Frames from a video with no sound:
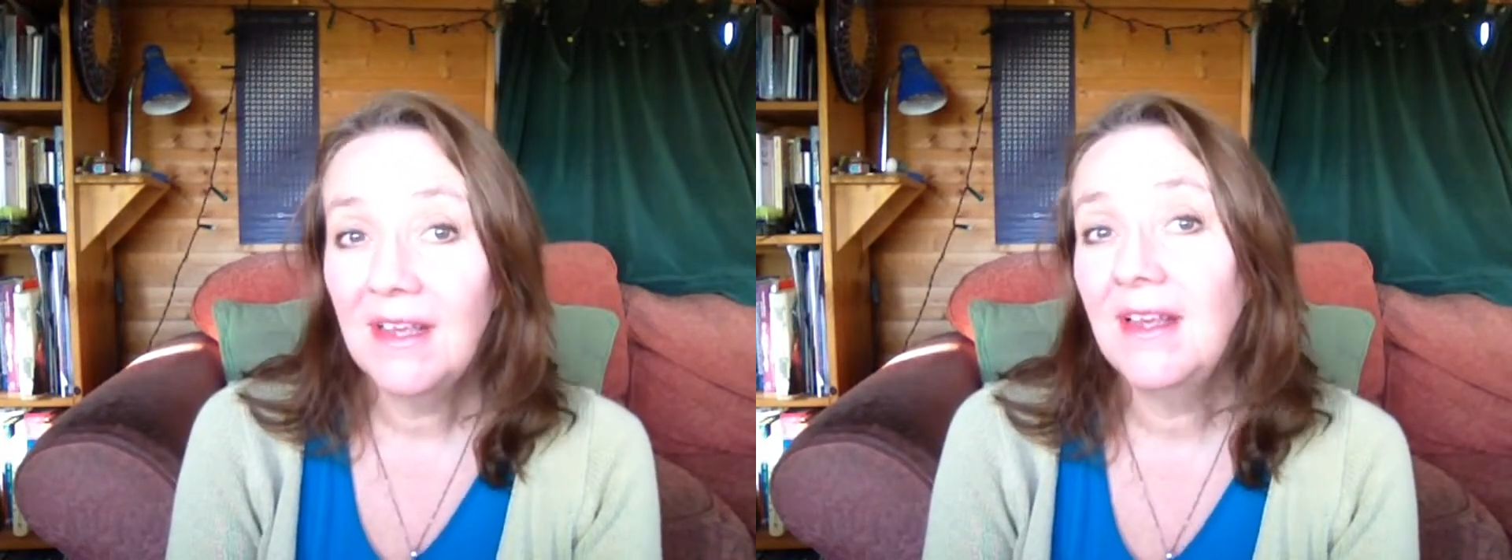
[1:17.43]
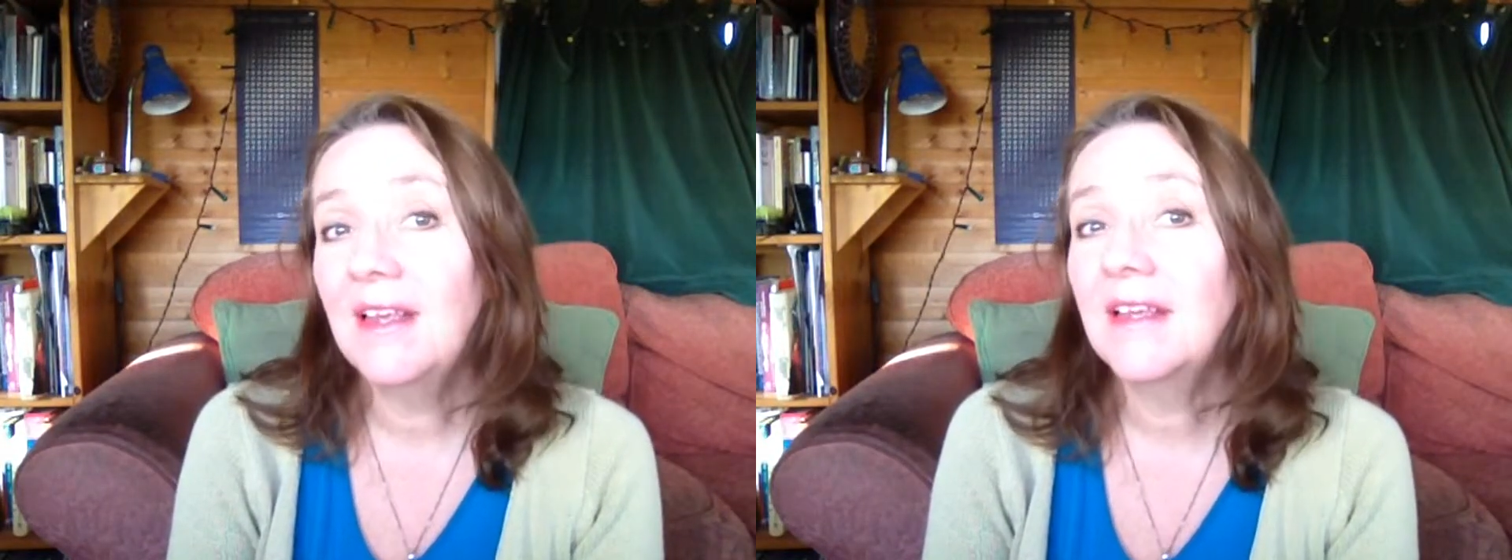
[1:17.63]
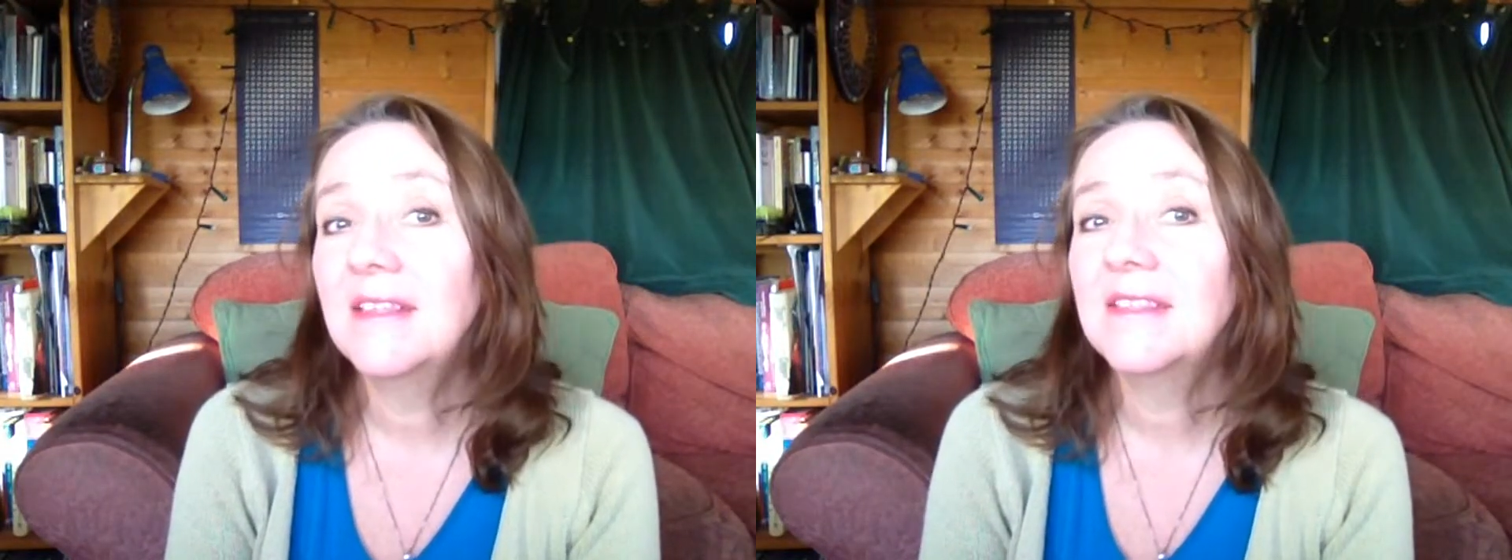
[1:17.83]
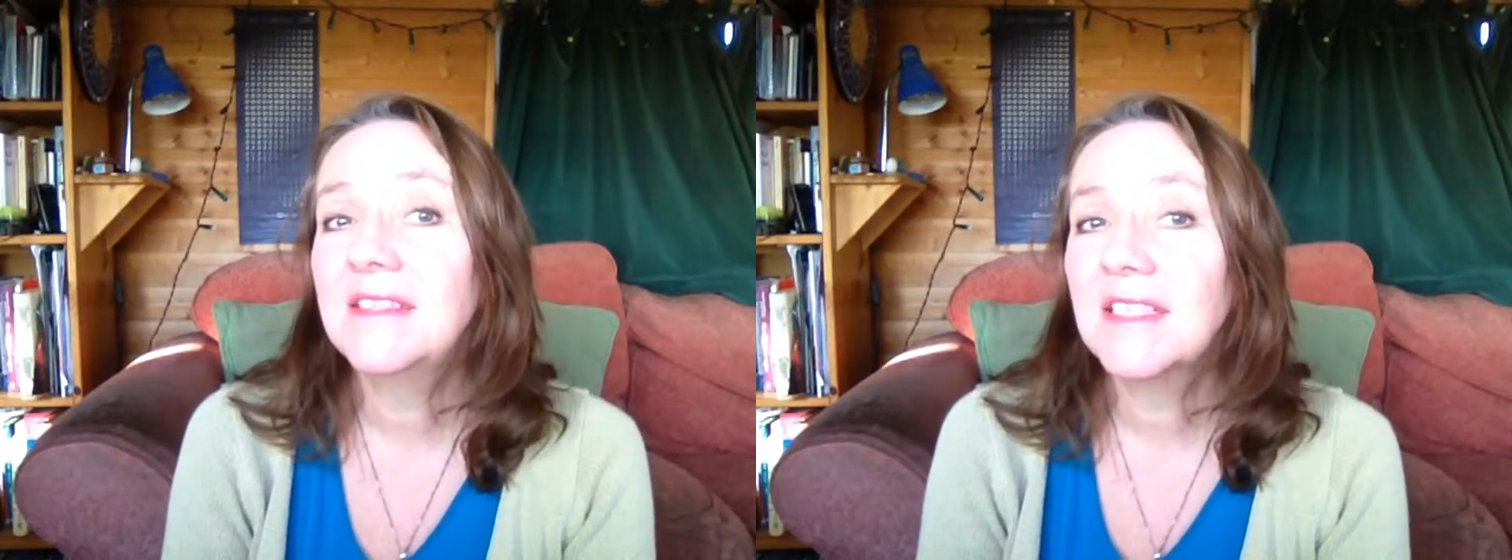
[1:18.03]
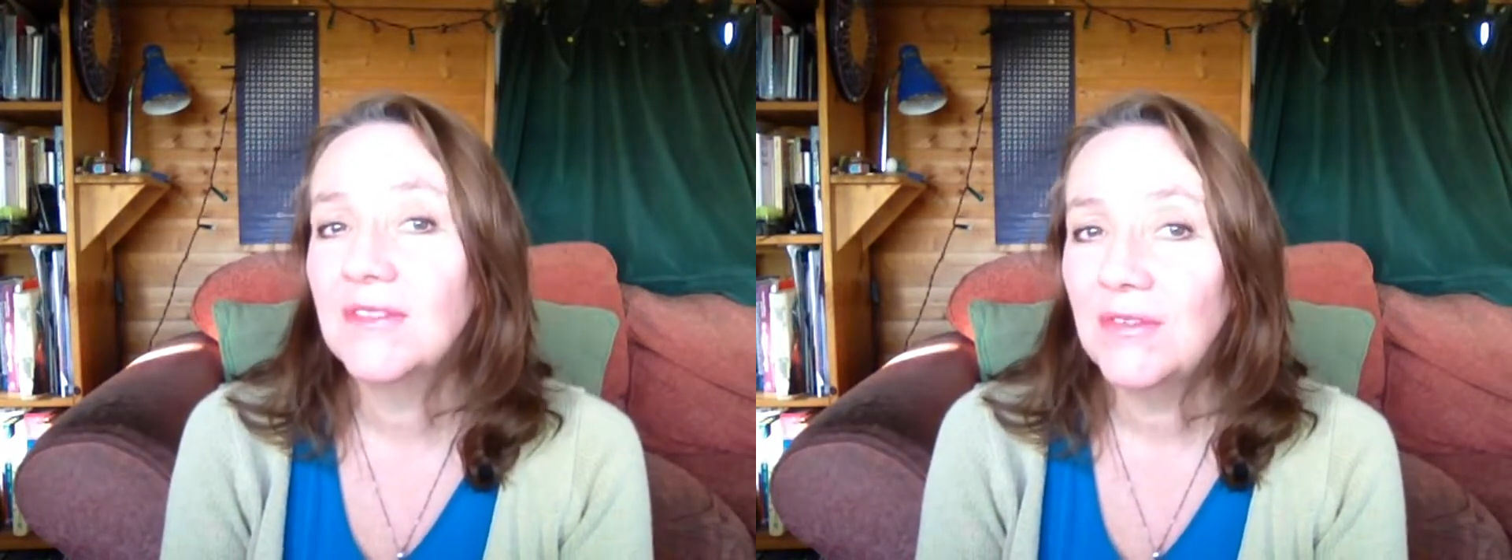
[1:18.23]
and the
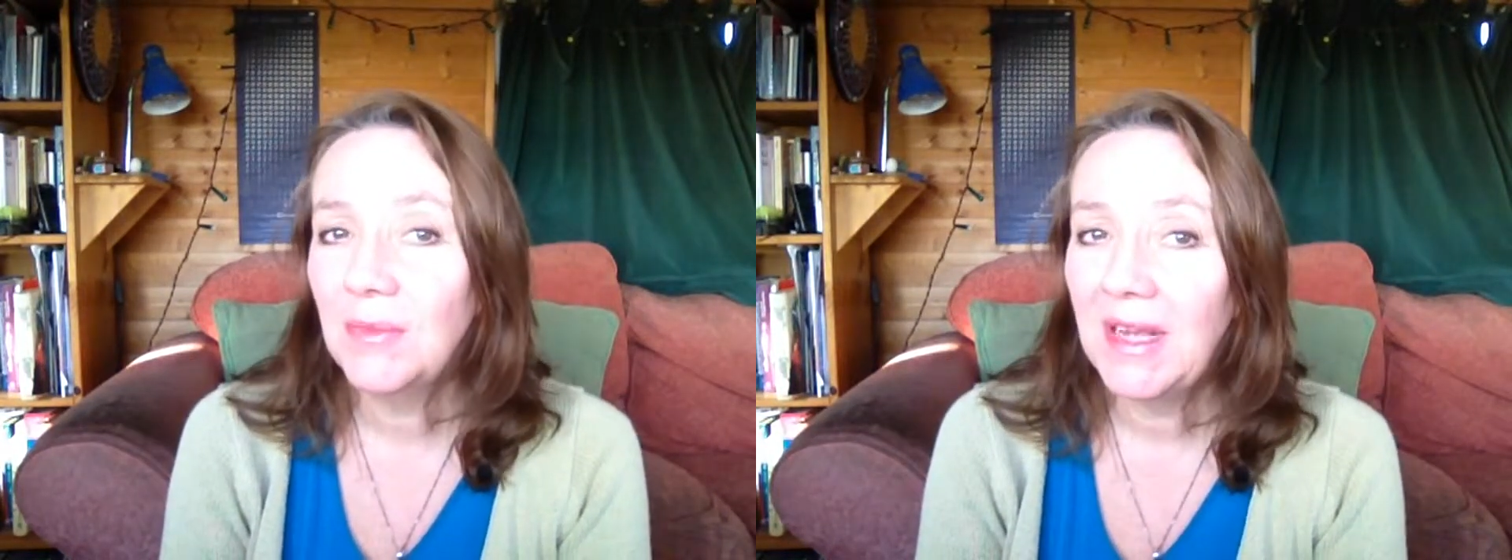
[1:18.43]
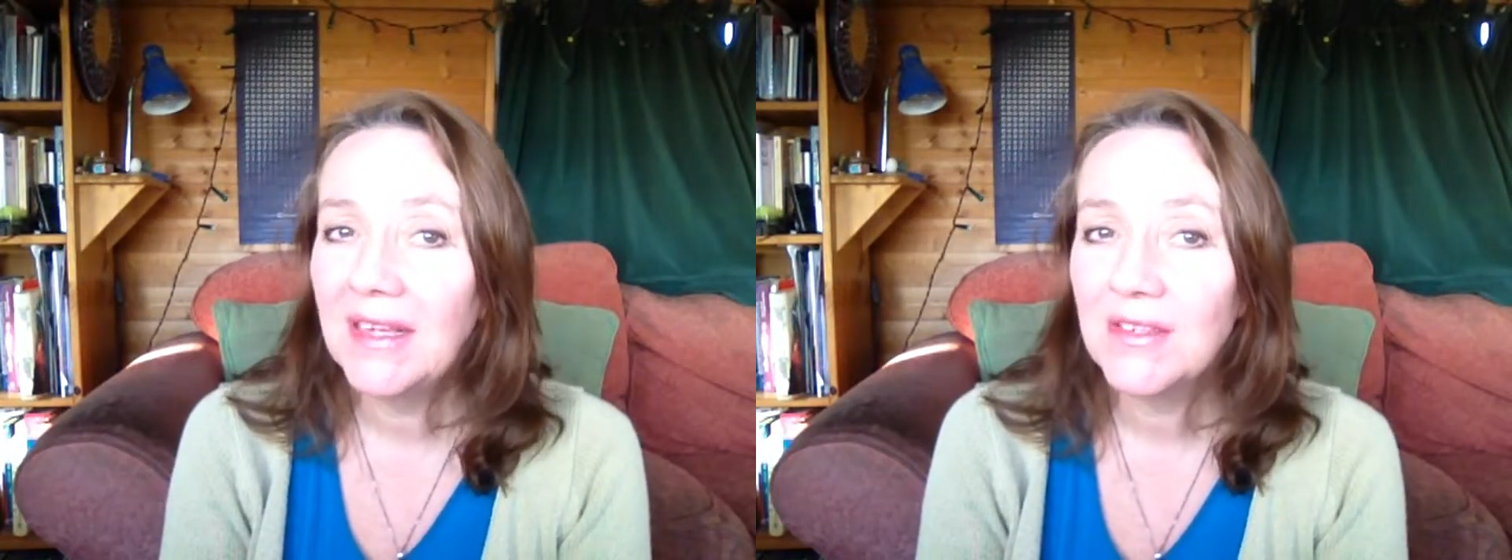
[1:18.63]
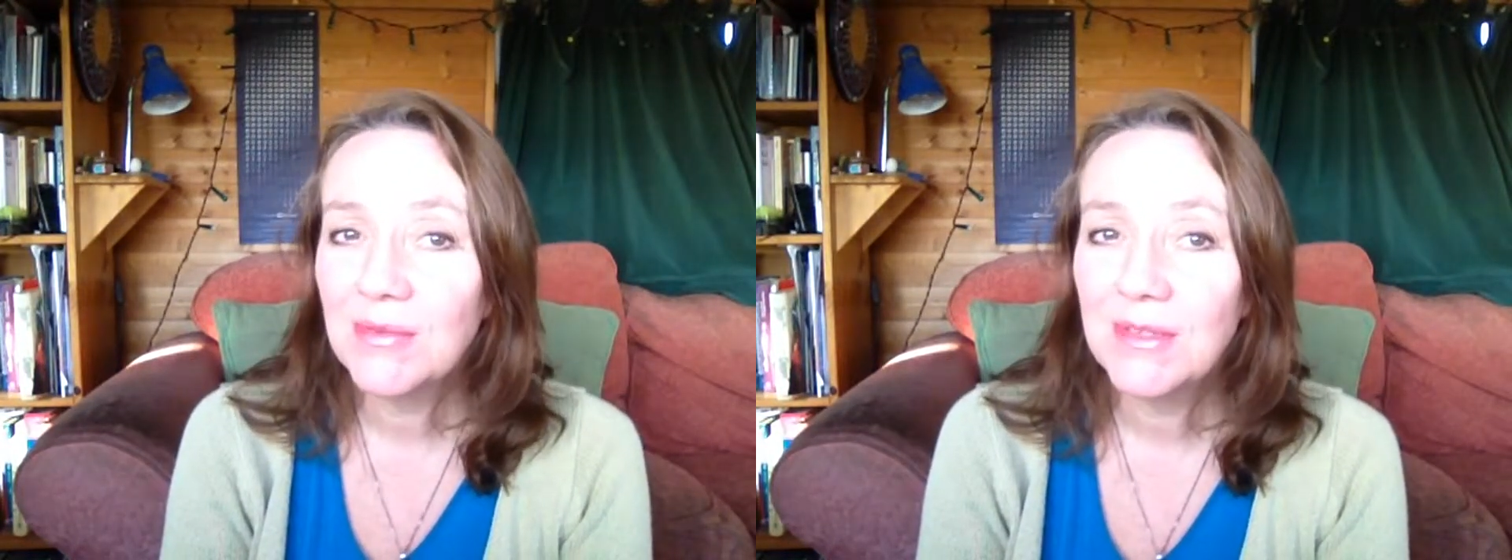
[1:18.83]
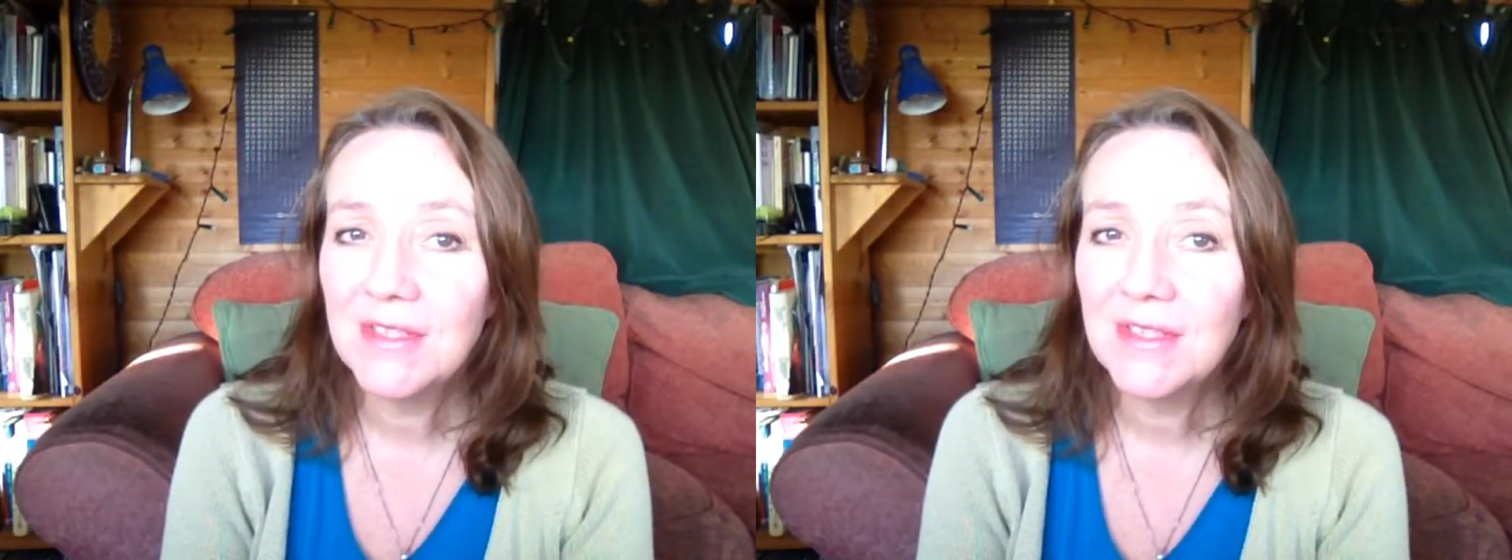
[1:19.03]
sixth form house